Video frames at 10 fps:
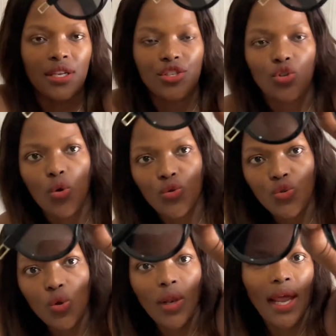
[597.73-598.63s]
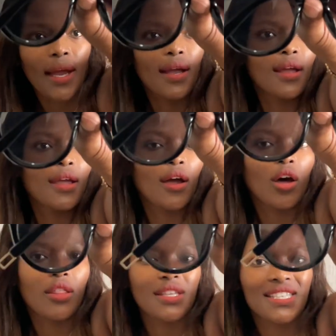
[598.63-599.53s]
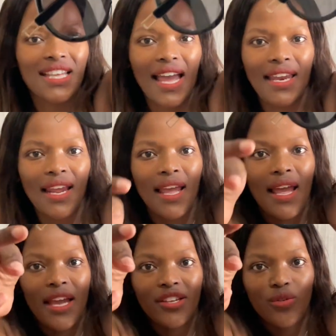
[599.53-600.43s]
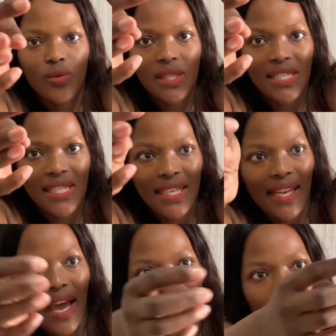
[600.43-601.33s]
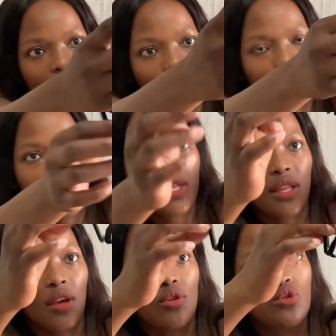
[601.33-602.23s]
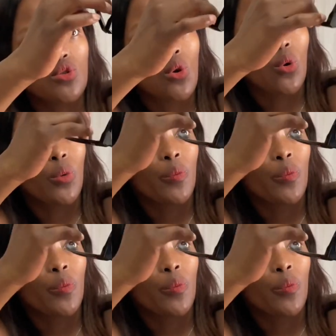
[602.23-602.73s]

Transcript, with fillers: is also like here on the side and you would see la which they also